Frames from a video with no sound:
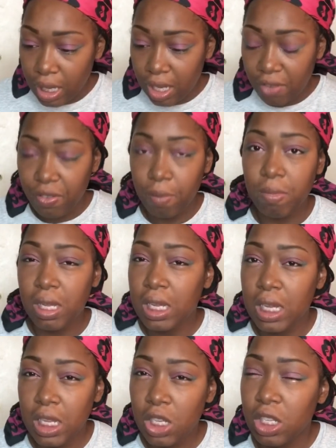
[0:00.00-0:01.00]
for
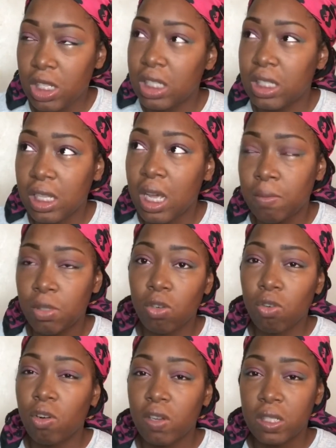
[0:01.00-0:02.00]
me, it just comes
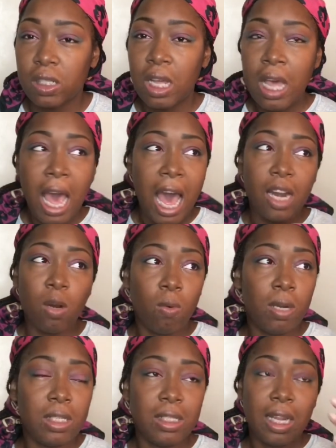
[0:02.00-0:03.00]
across, I don't
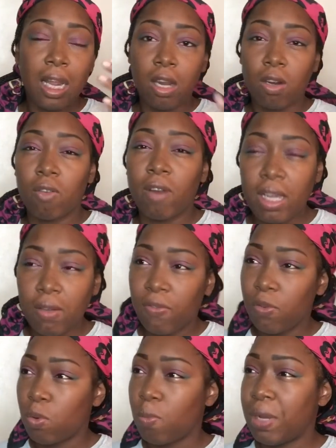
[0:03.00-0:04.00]
want to say
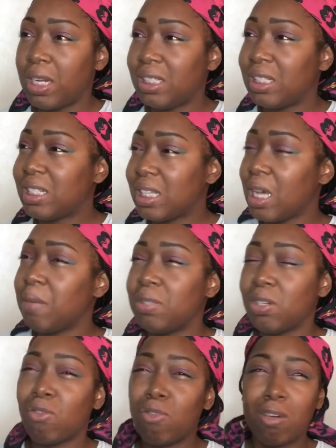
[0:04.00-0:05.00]
ungrateful, but it just comes
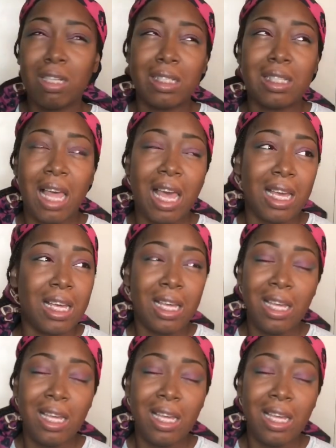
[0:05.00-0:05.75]
across like,